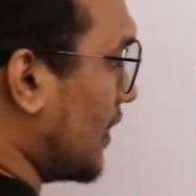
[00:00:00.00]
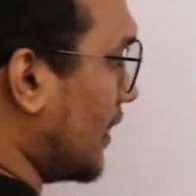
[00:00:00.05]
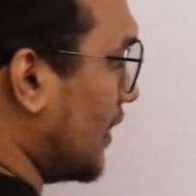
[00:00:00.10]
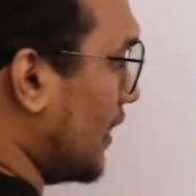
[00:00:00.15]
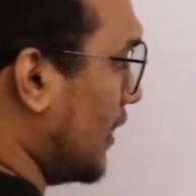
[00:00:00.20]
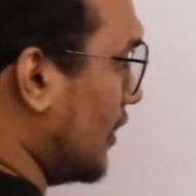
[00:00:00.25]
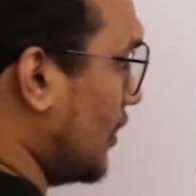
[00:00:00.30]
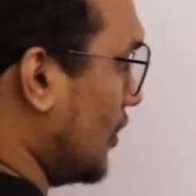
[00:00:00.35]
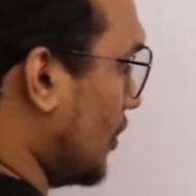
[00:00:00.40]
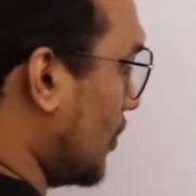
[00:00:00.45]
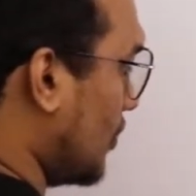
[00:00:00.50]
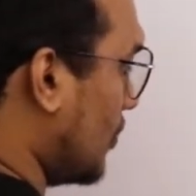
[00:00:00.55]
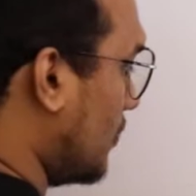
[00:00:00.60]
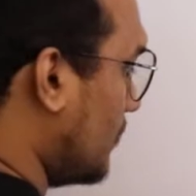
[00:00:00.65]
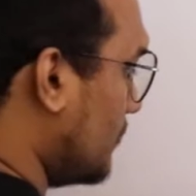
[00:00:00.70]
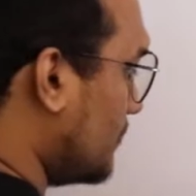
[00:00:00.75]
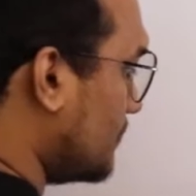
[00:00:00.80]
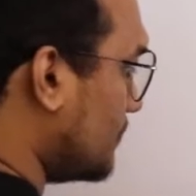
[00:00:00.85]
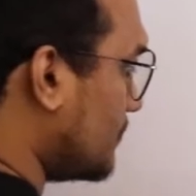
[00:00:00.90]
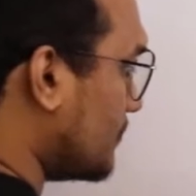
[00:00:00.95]

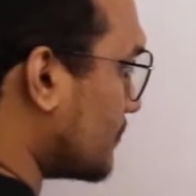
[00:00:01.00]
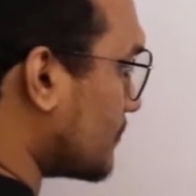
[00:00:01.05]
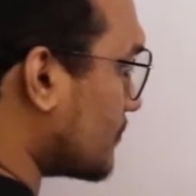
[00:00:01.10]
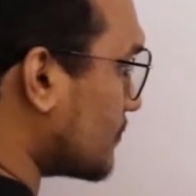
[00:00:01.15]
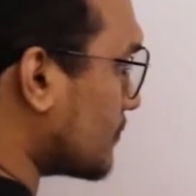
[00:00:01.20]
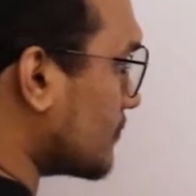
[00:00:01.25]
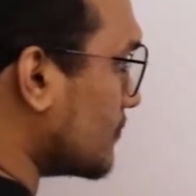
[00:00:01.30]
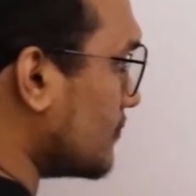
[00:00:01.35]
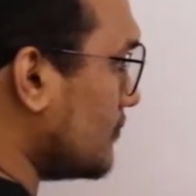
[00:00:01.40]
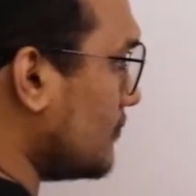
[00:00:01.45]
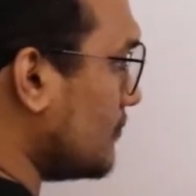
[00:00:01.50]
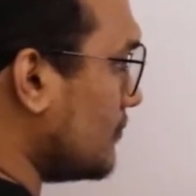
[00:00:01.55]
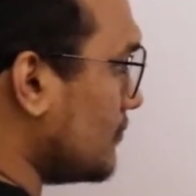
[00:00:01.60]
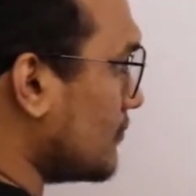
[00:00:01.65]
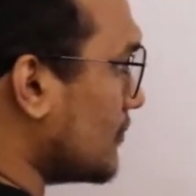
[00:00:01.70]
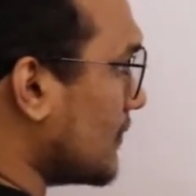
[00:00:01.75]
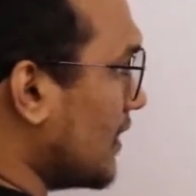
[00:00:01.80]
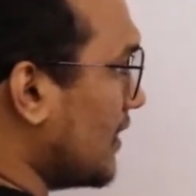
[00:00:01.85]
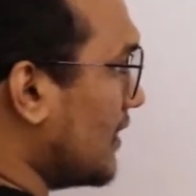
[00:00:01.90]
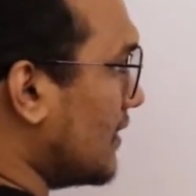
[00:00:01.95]
into
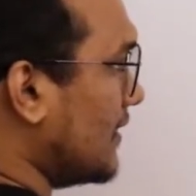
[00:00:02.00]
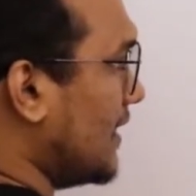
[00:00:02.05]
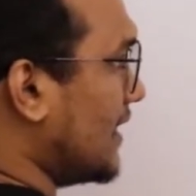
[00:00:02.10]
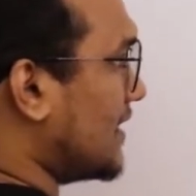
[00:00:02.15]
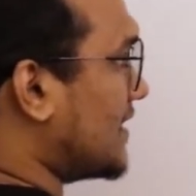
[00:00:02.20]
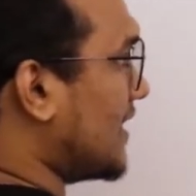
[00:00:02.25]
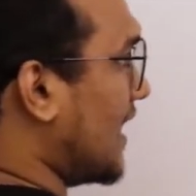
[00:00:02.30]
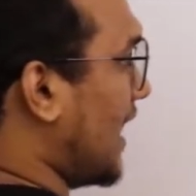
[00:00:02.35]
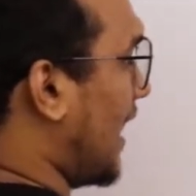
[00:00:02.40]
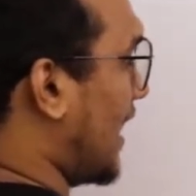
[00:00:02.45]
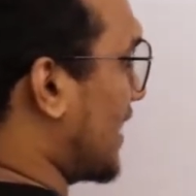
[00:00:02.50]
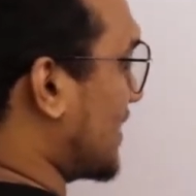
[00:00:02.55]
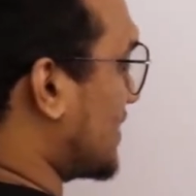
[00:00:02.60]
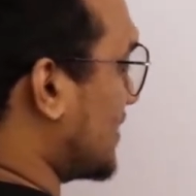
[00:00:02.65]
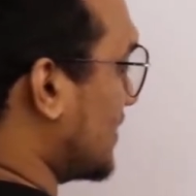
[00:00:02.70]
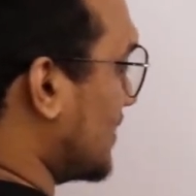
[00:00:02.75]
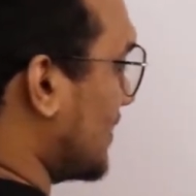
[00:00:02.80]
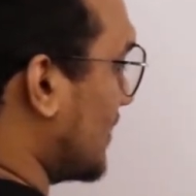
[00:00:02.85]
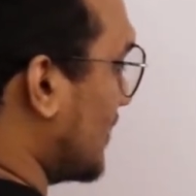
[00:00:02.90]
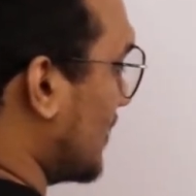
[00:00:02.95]
the charge
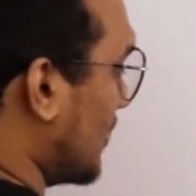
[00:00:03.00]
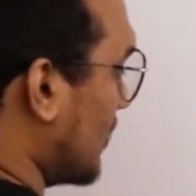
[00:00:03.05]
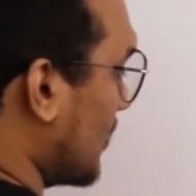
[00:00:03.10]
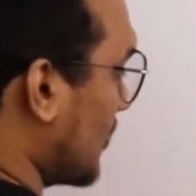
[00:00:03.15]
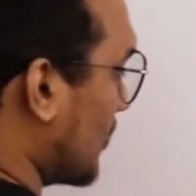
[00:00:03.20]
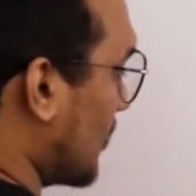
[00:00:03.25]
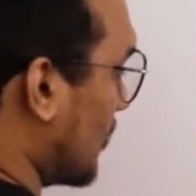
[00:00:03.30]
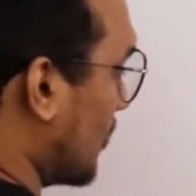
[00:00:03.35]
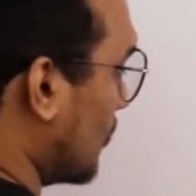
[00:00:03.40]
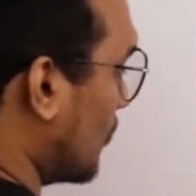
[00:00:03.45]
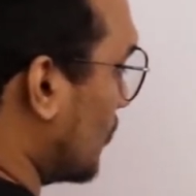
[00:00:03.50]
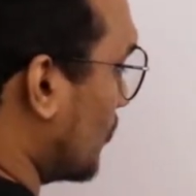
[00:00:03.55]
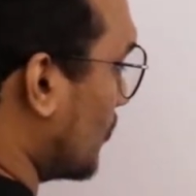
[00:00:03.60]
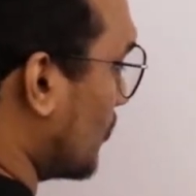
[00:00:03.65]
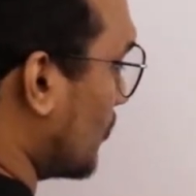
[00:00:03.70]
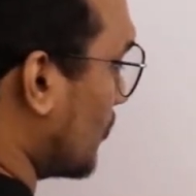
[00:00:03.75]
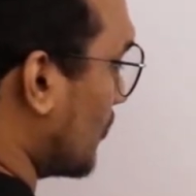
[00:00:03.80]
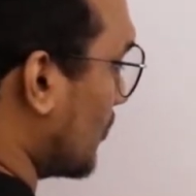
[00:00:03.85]
Q.